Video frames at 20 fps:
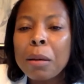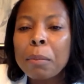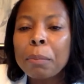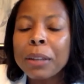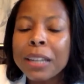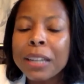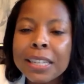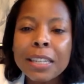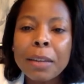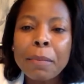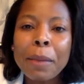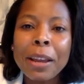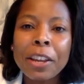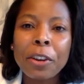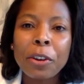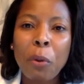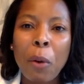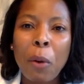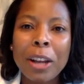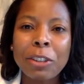Please submit
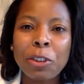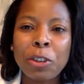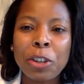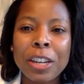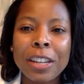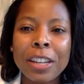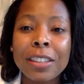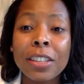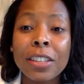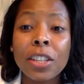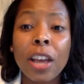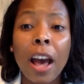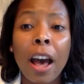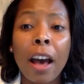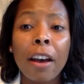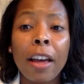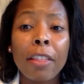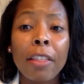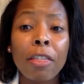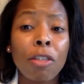your questions,
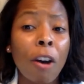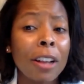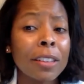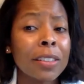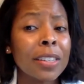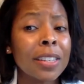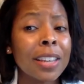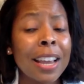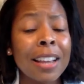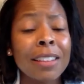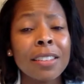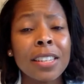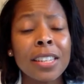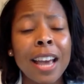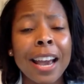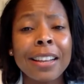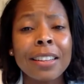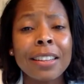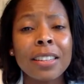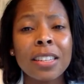thoughts,
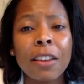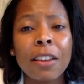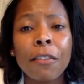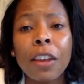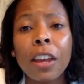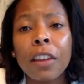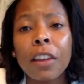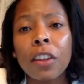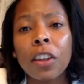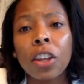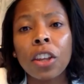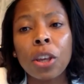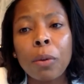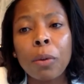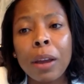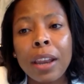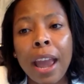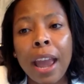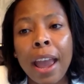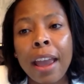insights via the
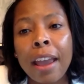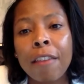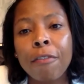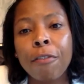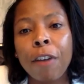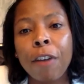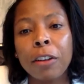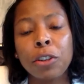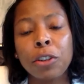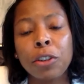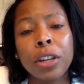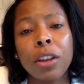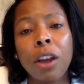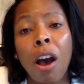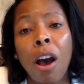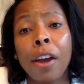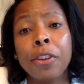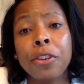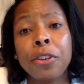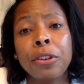Q&A function
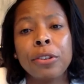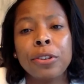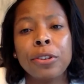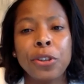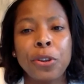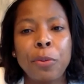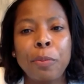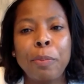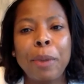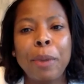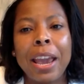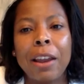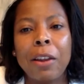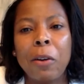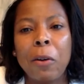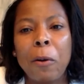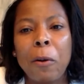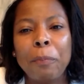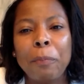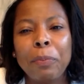on your Zoom
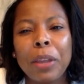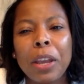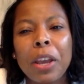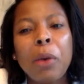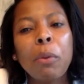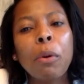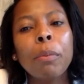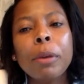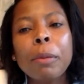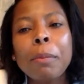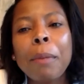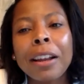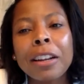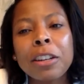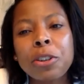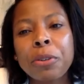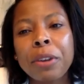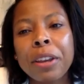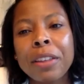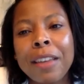panel. We'll be
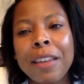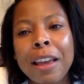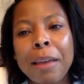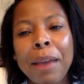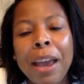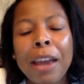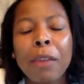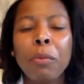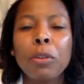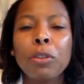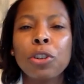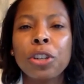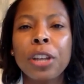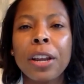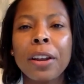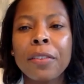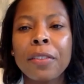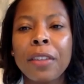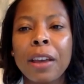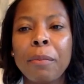monitoring them and we'll
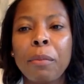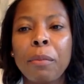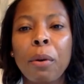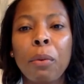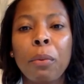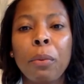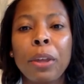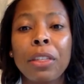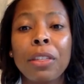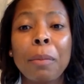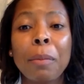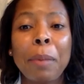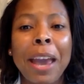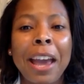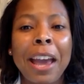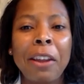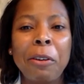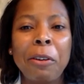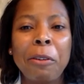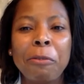share them with the
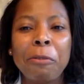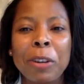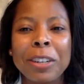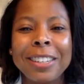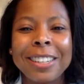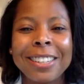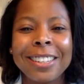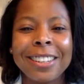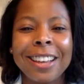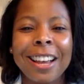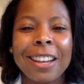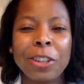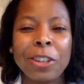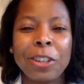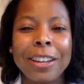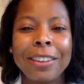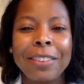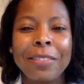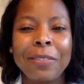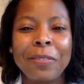panel for
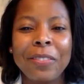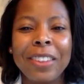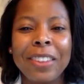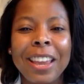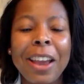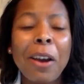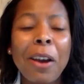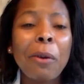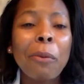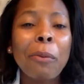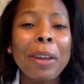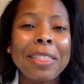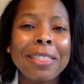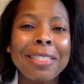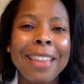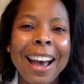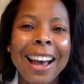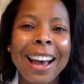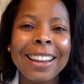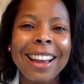discussion. With
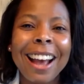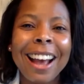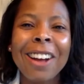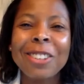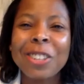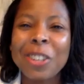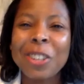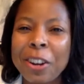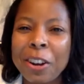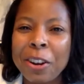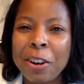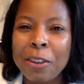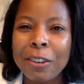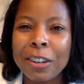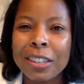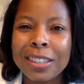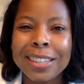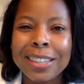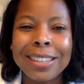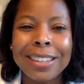that, I'll turn it
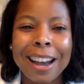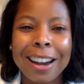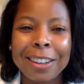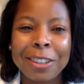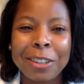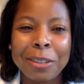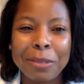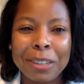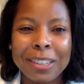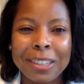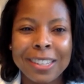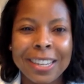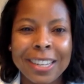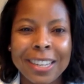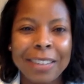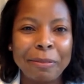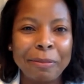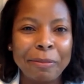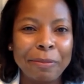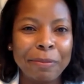over to Dr.
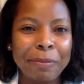Wilson.